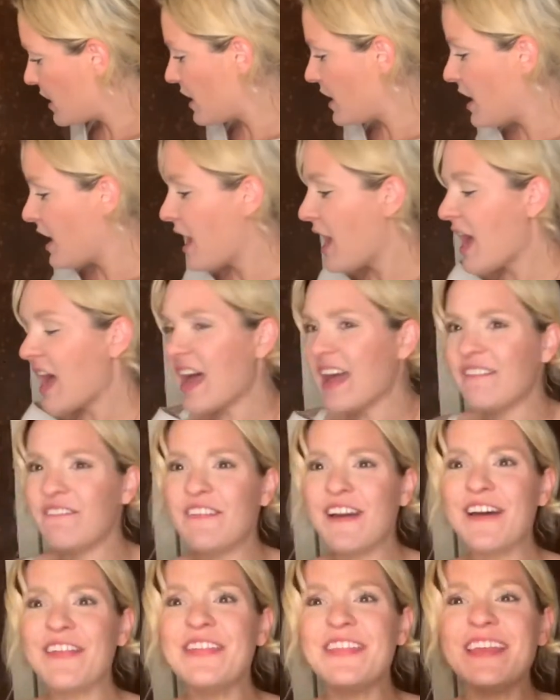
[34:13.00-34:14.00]
I found
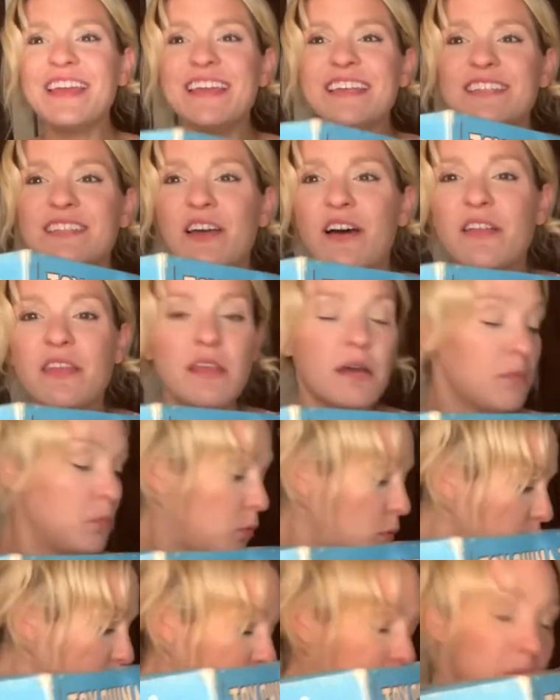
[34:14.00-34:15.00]
this on the oop,
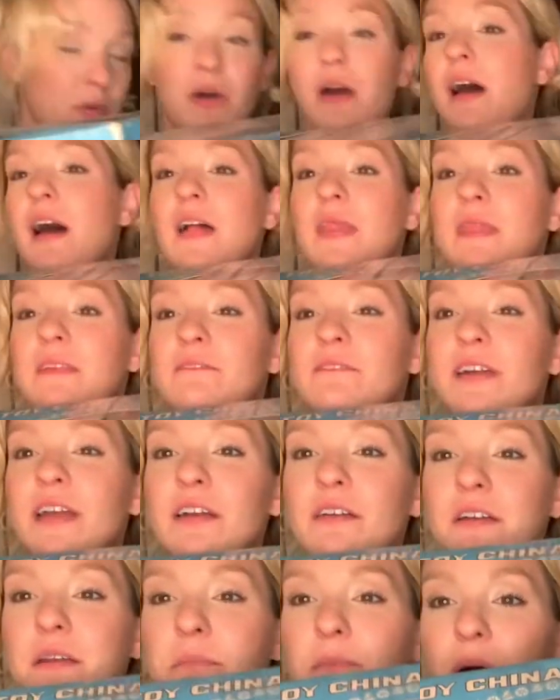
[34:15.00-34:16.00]
on the very
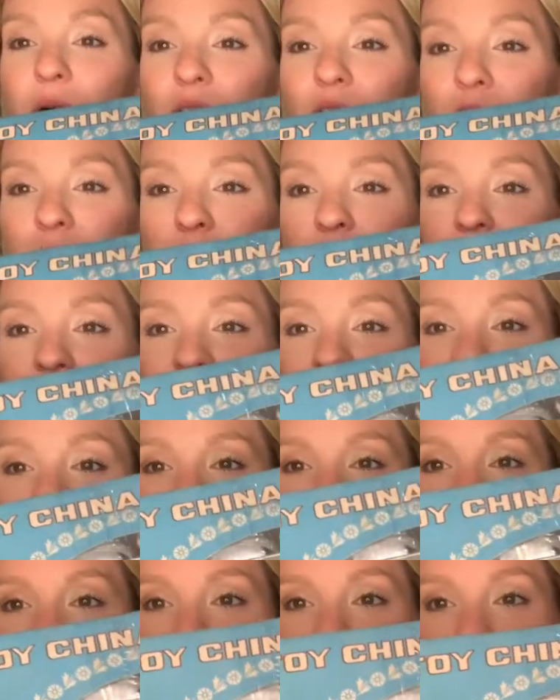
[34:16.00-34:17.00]
bottom of an end
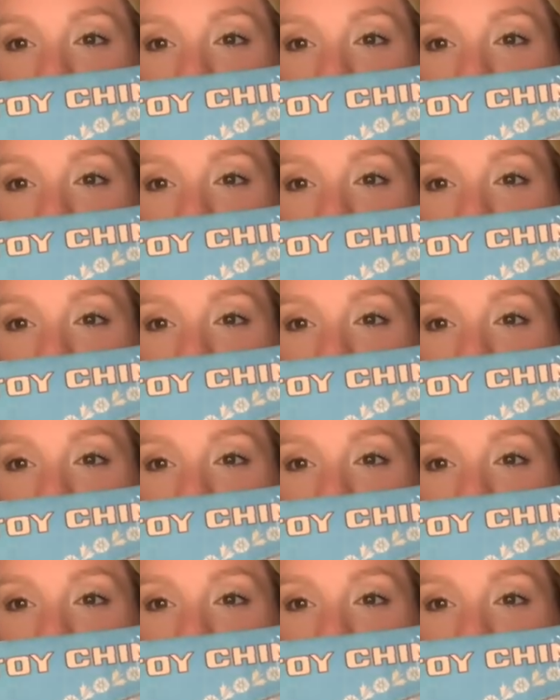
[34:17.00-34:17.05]
cap.